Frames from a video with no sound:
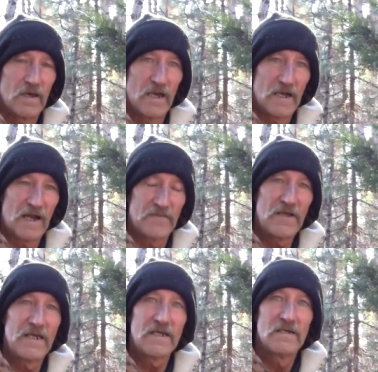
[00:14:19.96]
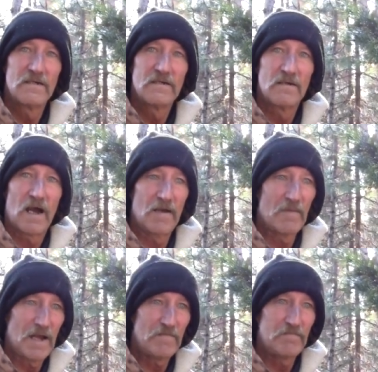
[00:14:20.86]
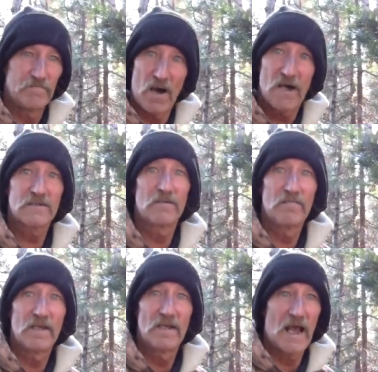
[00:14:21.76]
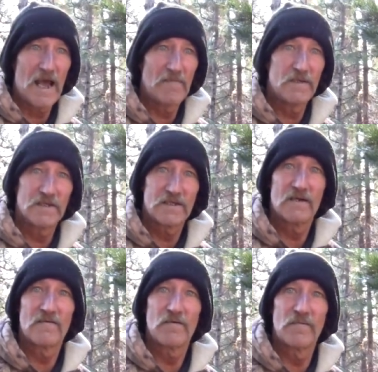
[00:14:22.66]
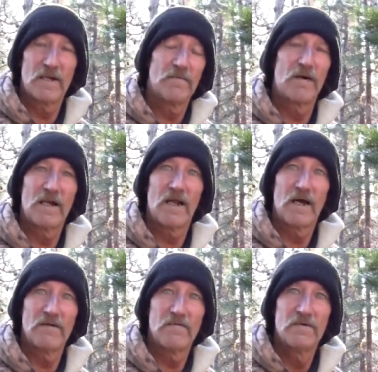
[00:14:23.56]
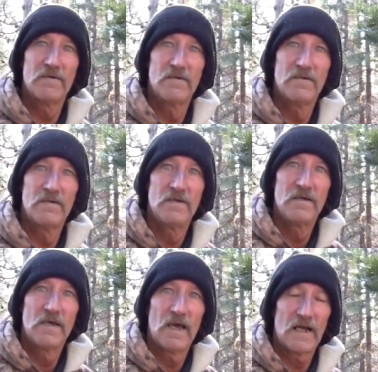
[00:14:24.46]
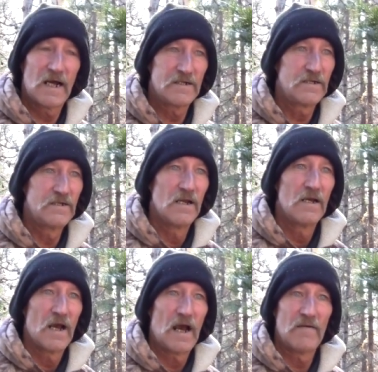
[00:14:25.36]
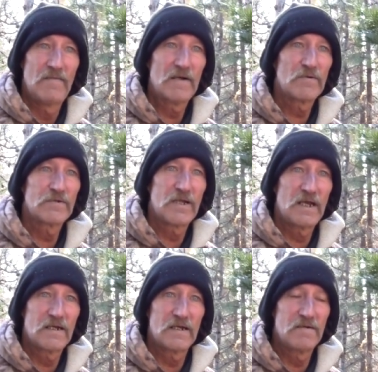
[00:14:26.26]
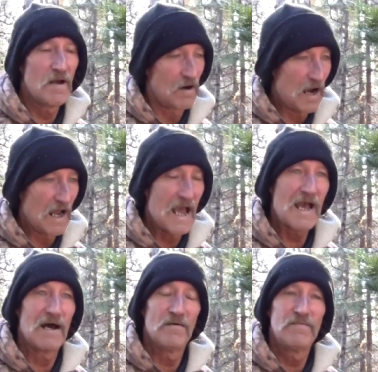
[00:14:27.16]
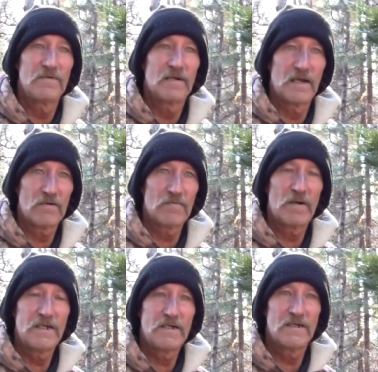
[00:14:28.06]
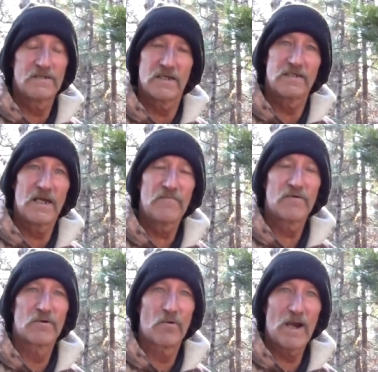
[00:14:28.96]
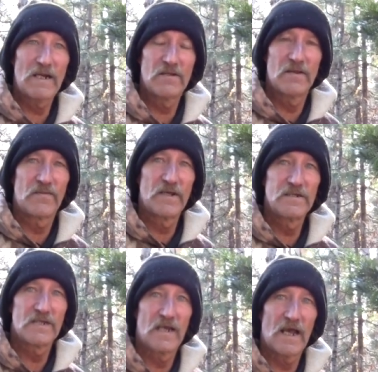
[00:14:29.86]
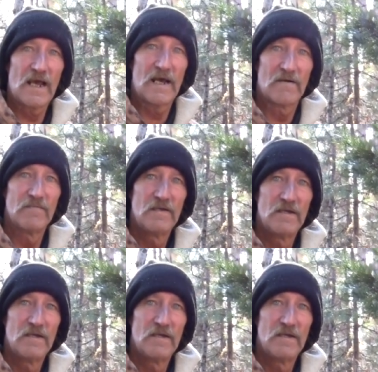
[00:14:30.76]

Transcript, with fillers: and I think I might possibly be the happiest I've ever been in my life. And I, I've never taken, I have and everybody does. They take for granted the things they have.